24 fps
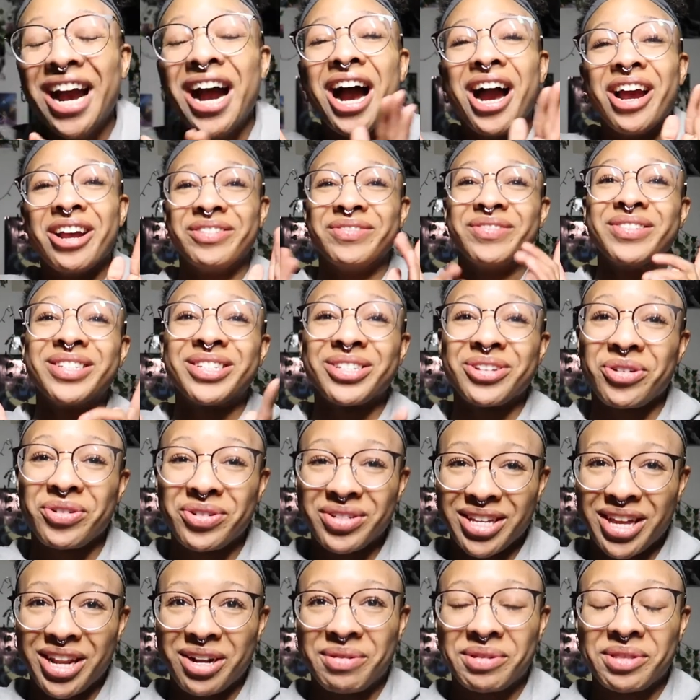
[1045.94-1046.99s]
I am so
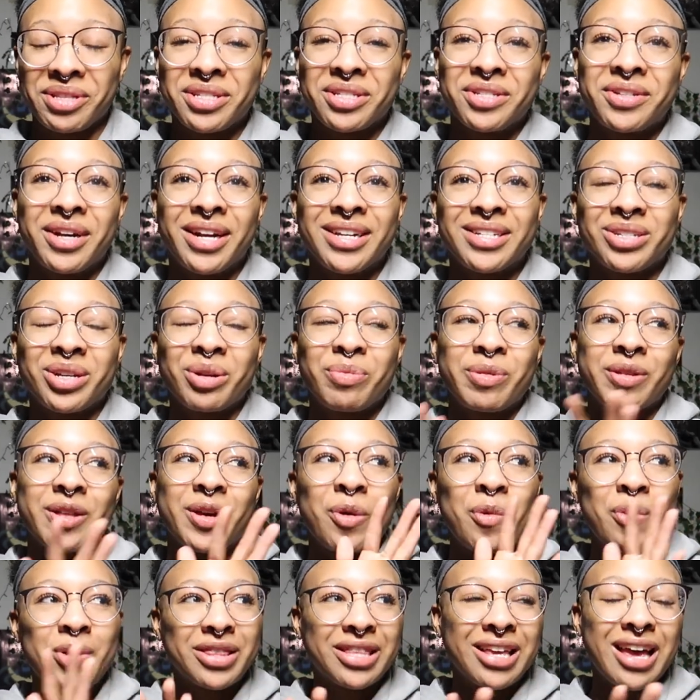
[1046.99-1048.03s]
excited about this. You guys are gonna be
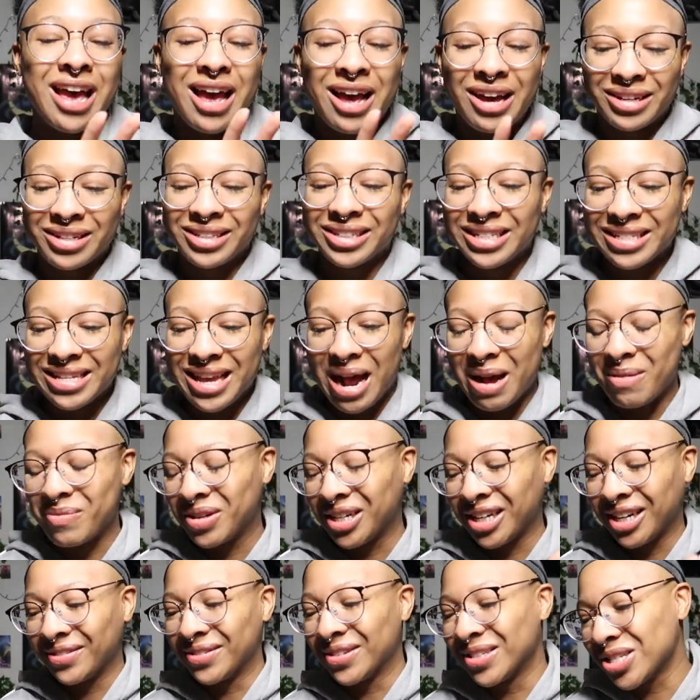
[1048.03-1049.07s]
like, what the hell is
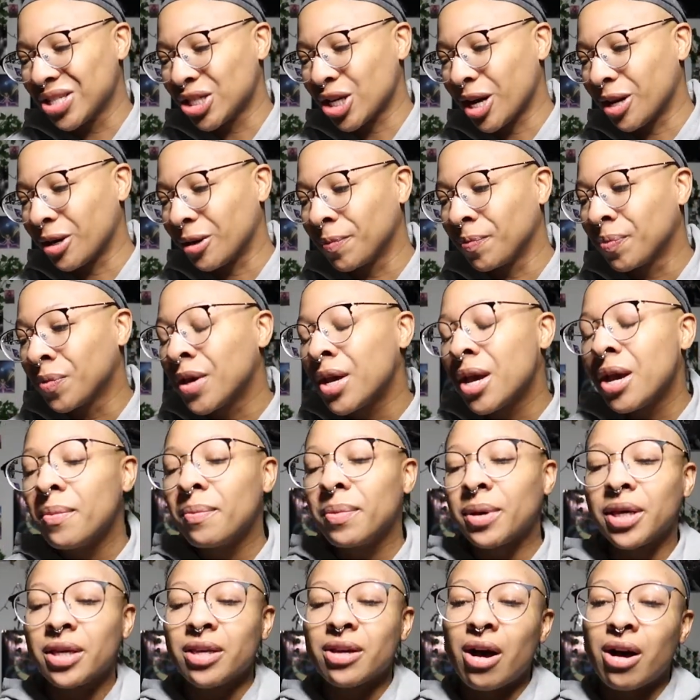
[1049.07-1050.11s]
happening on this channel?
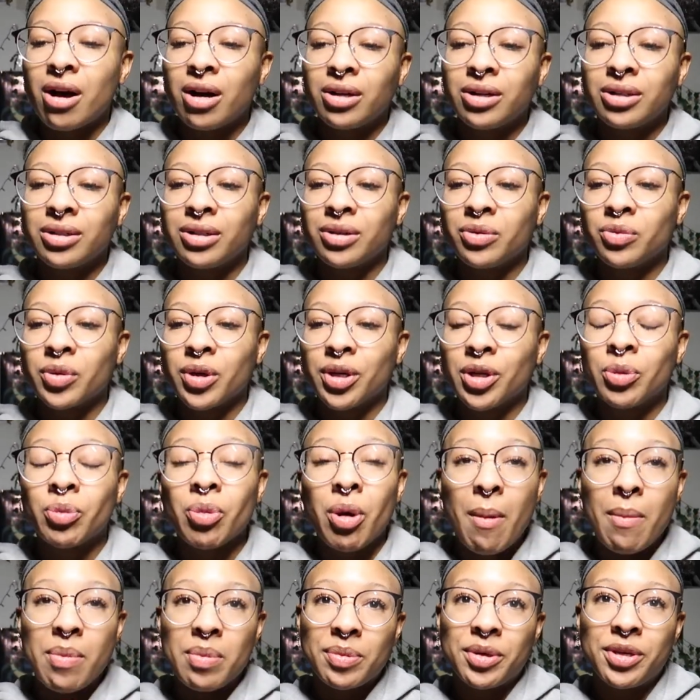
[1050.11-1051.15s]
But y'all will
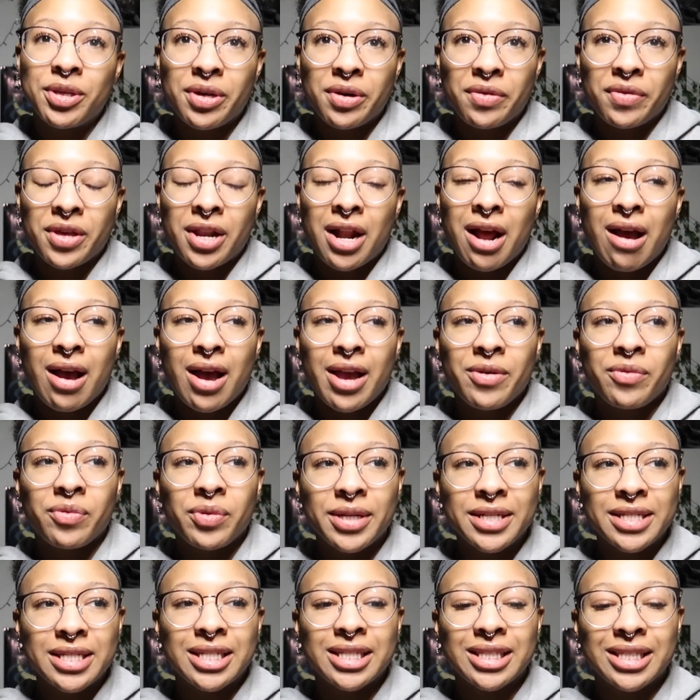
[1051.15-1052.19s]
probably know that I
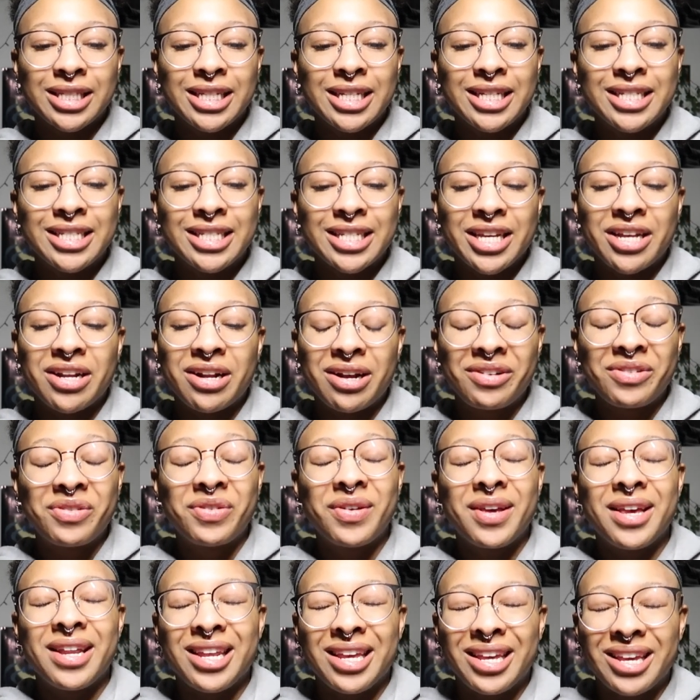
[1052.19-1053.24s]
recently did a
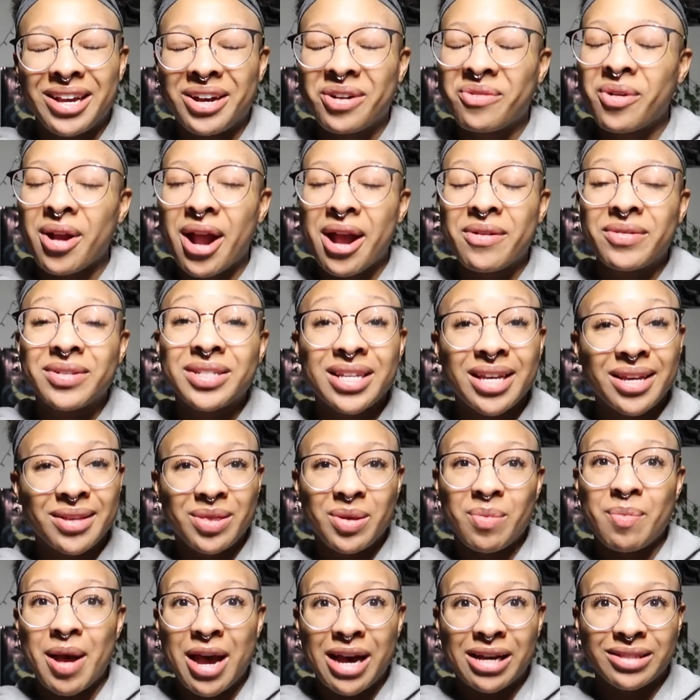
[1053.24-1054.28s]
video where I was in
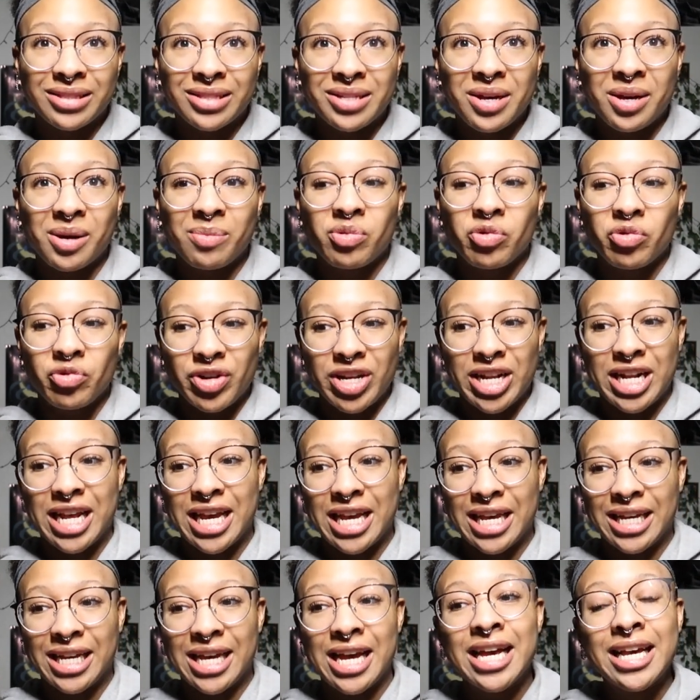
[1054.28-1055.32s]
the bathtub
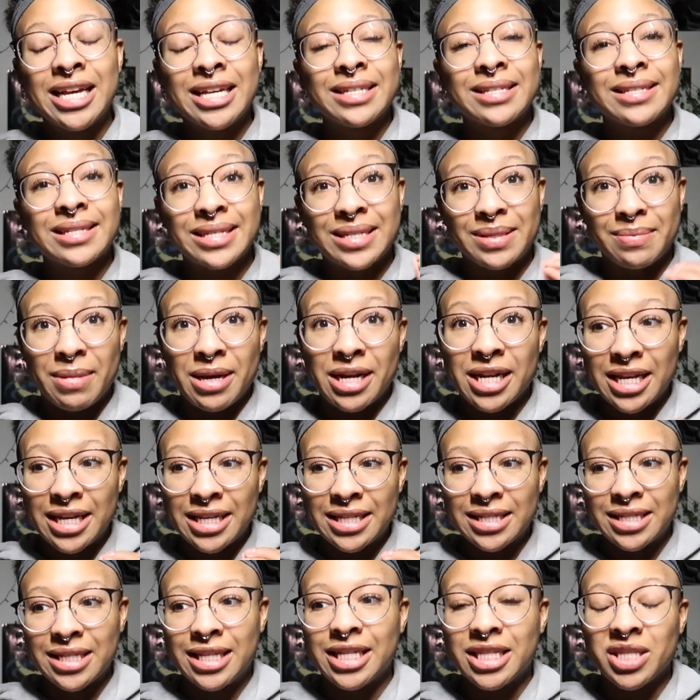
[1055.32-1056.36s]
reading smutty
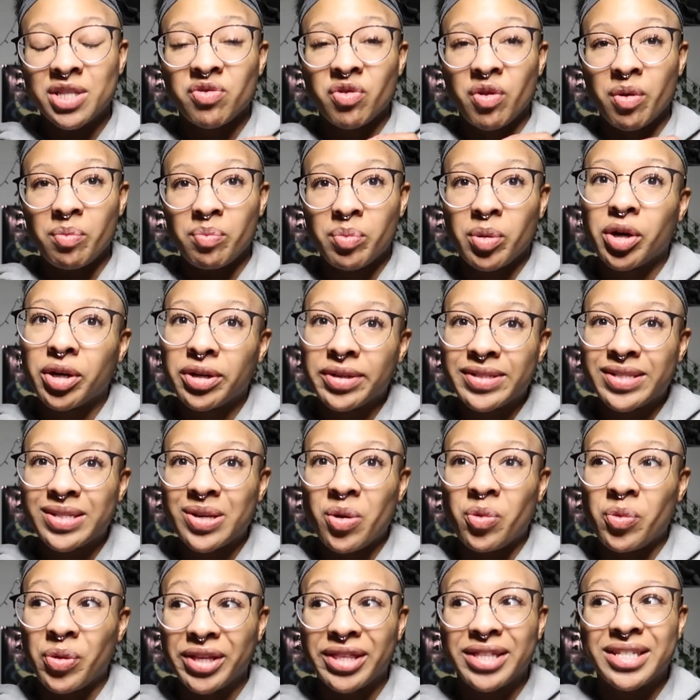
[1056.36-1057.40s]
scenes from books
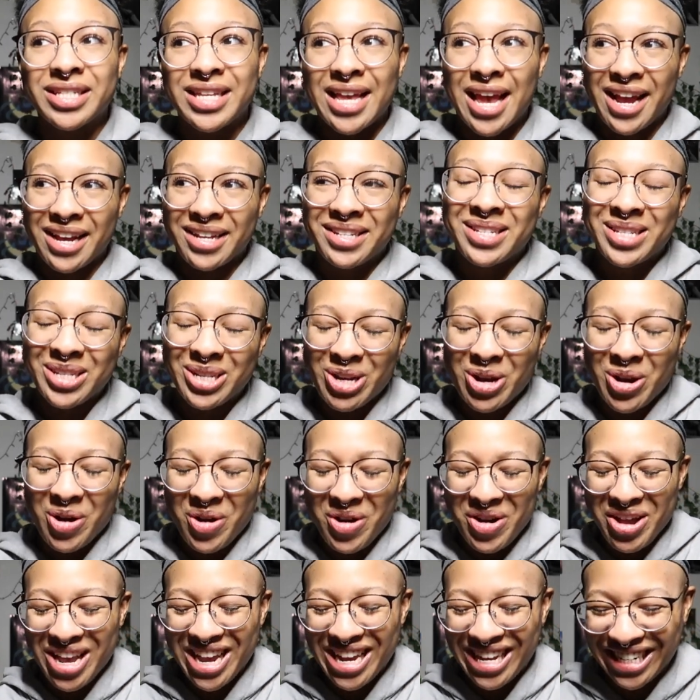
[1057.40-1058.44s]
with sex
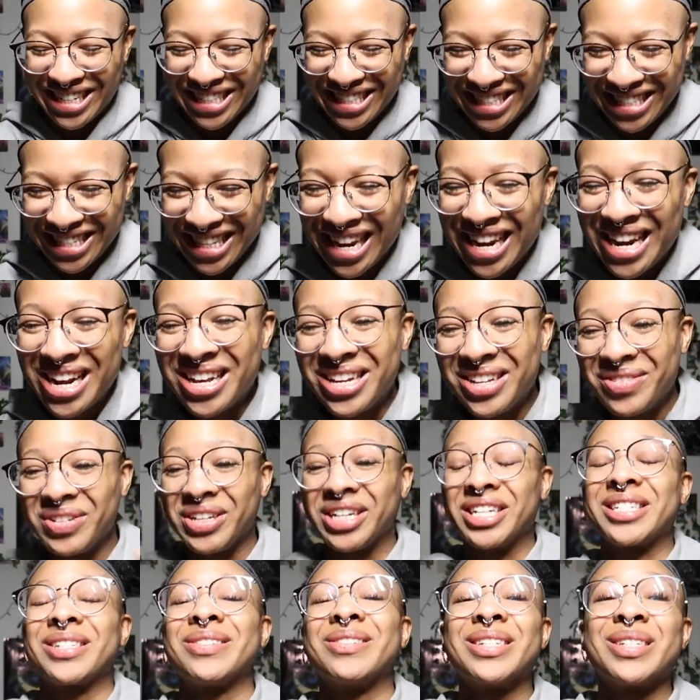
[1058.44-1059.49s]
toys
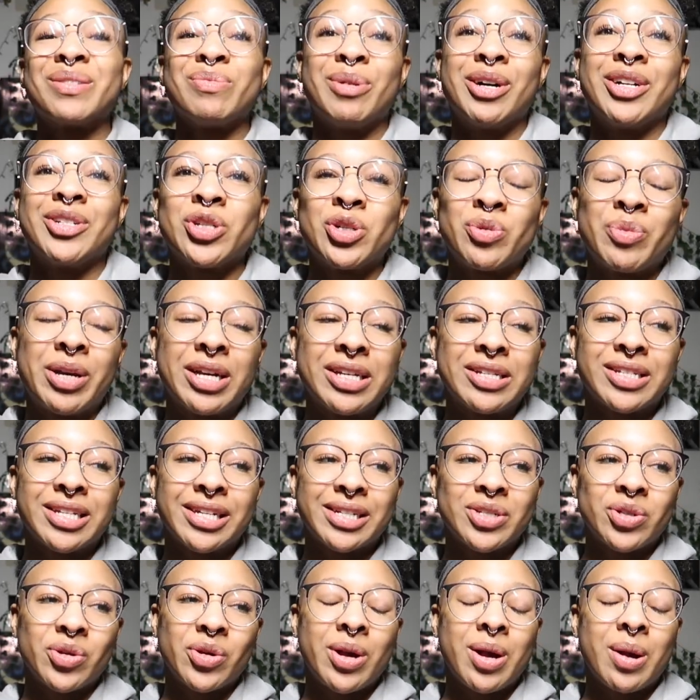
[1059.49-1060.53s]
because it was sponsored by a
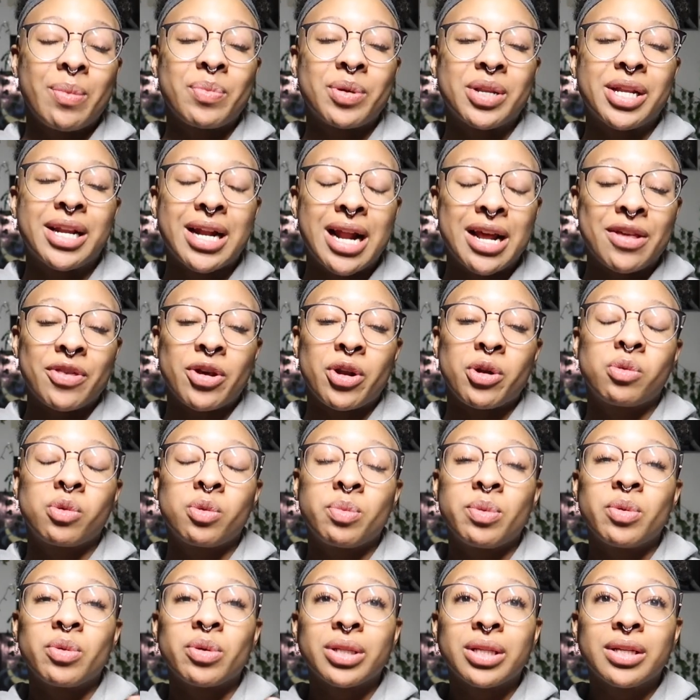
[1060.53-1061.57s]
sex toy company and I thought it
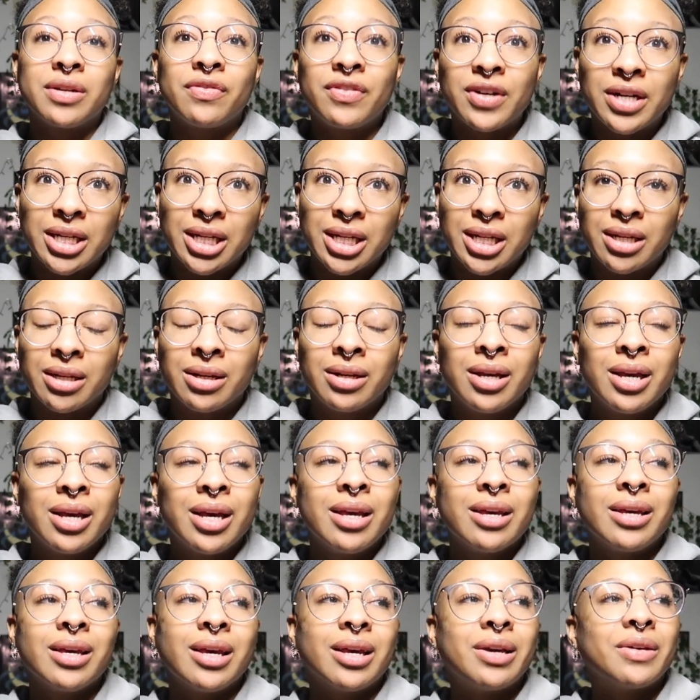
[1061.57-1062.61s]
would be really funny
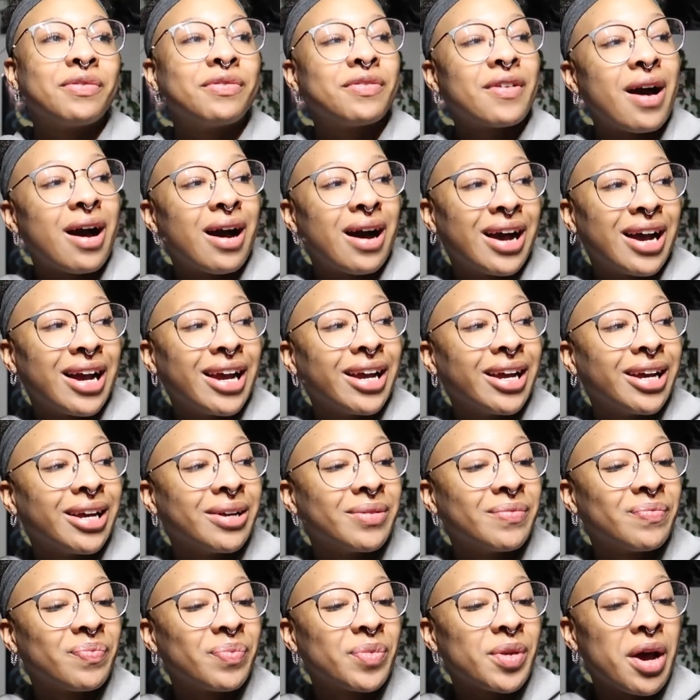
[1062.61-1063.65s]
if
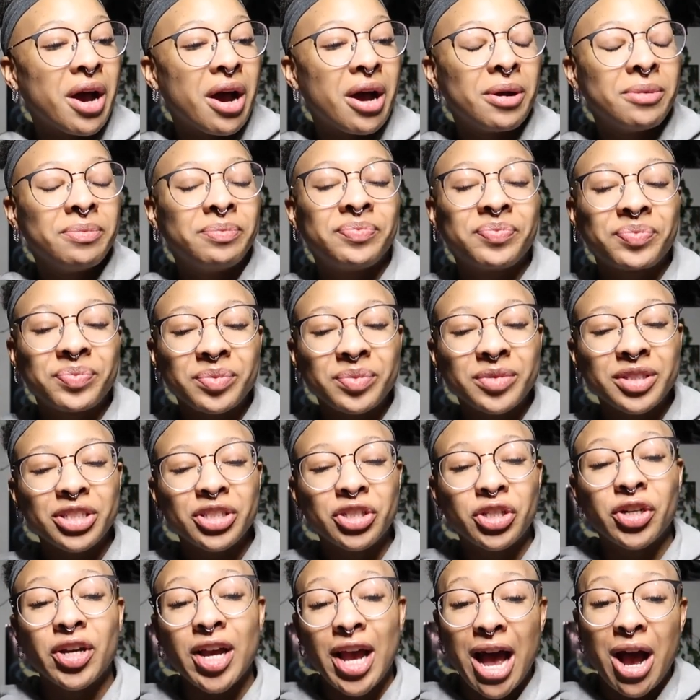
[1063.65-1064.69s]
I um,
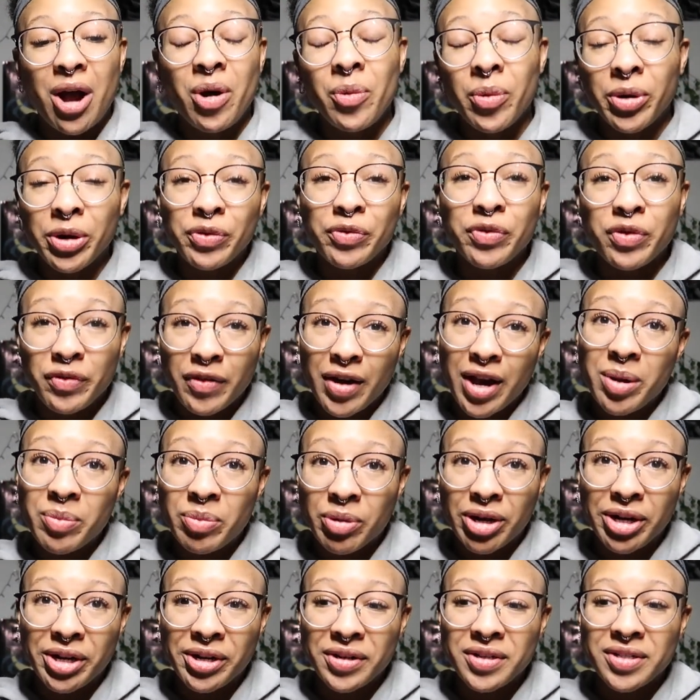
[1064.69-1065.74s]
took out one of the
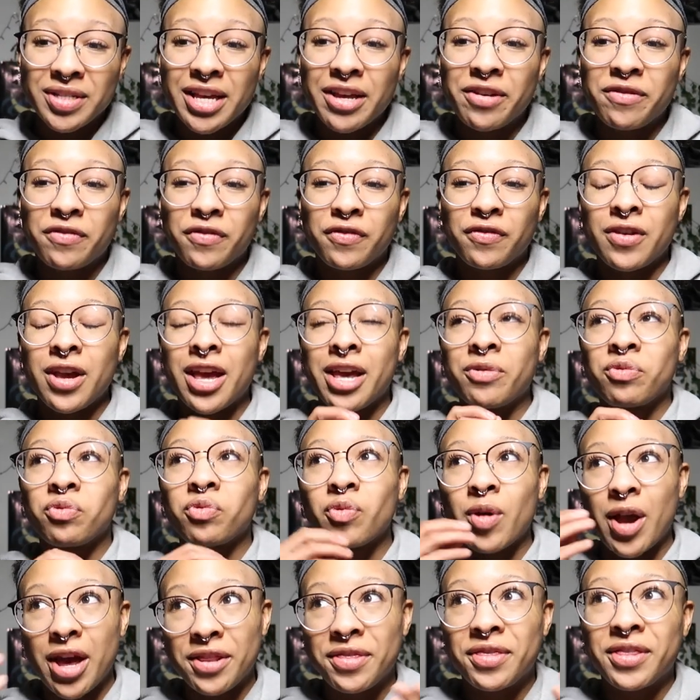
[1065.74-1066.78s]
vibrators and, and
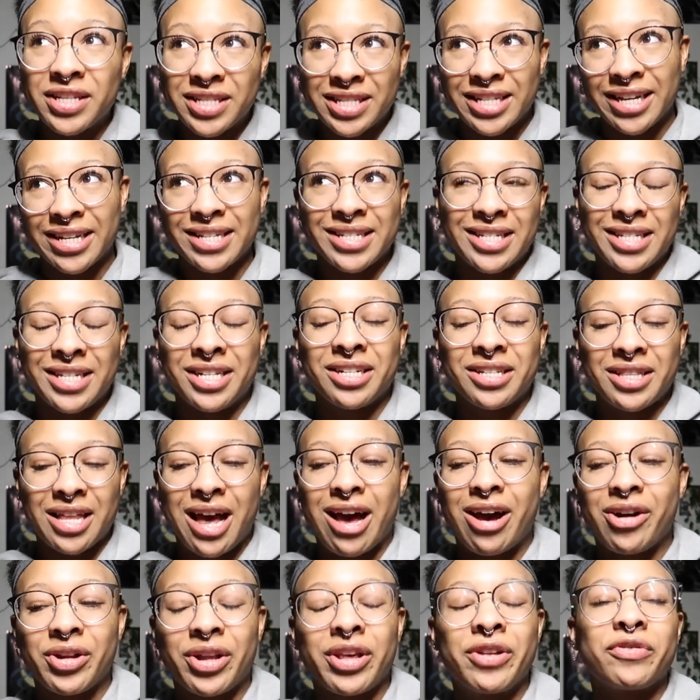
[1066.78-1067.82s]
read the sex scene aloud.